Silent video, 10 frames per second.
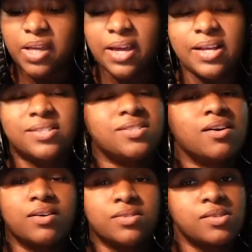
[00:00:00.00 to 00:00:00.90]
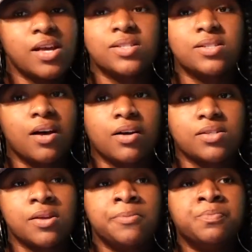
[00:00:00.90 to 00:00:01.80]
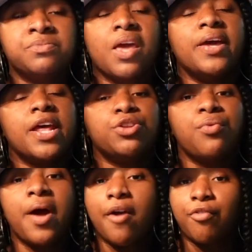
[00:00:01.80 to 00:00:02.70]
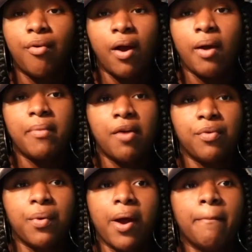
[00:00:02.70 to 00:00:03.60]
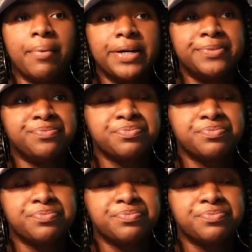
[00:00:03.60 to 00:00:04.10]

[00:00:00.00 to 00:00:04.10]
and it sucks. It sucks. And they do have crime everywhere, but